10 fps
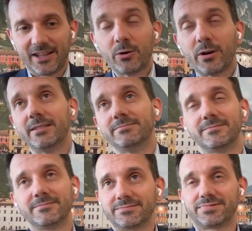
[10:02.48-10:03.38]
No,
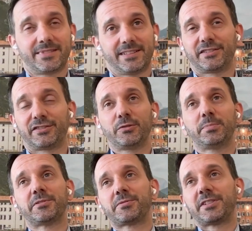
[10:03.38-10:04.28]
it's a
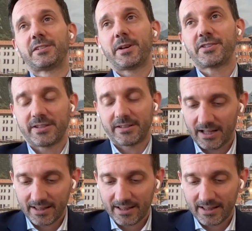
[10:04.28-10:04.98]
super interesting question.